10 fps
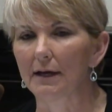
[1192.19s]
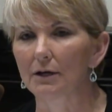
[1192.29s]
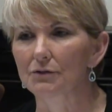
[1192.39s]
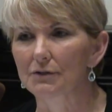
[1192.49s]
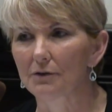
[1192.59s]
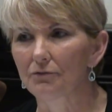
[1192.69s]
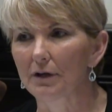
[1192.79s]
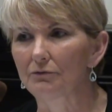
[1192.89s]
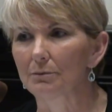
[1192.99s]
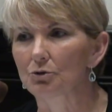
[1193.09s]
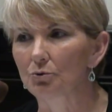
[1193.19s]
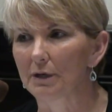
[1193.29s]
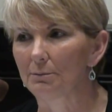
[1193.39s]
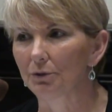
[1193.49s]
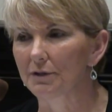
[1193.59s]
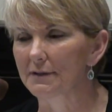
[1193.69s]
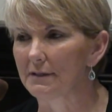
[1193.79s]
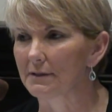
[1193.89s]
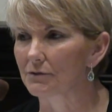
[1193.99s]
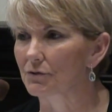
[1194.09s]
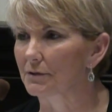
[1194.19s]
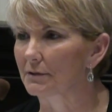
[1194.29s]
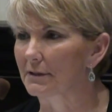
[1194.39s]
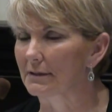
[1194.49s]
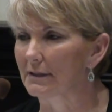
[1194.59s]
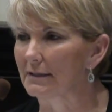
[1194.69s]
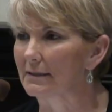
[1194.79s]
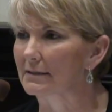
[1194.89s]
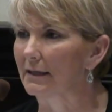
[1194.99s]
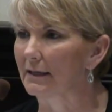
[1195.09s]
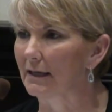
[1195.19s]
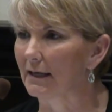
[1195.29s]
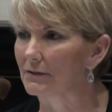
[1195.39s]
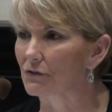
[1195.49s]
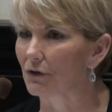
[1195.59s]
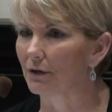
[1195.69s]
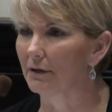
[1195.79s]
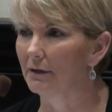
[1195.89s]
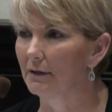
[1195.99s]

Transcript: They are suffering from treatable diseases like cancer,